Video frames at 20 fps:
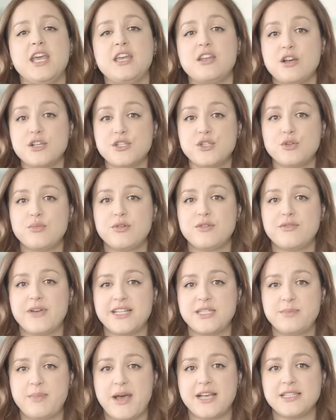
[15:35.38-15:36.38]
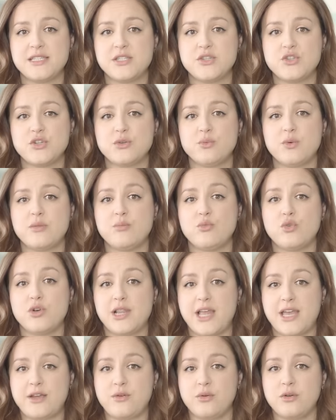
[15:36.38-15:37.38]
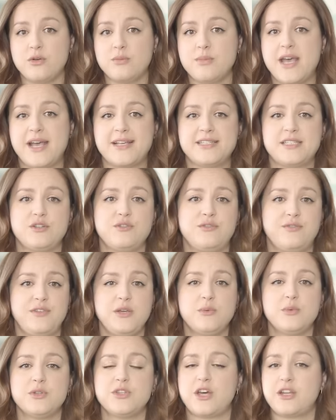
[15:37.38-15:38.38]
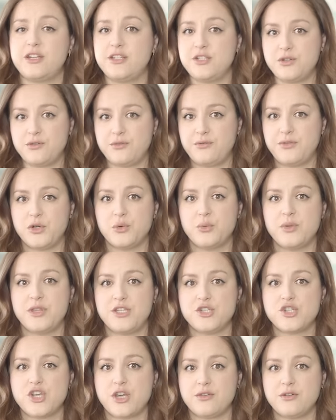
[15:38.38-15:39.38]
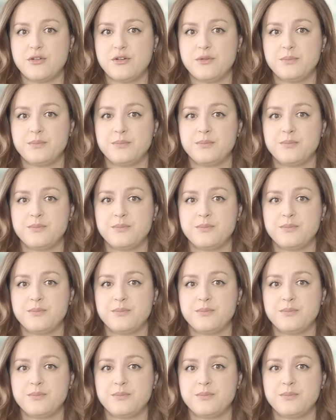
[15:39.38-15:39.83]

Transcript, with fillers: It also provides passenger with more legroom as their feet will not interfere with each other.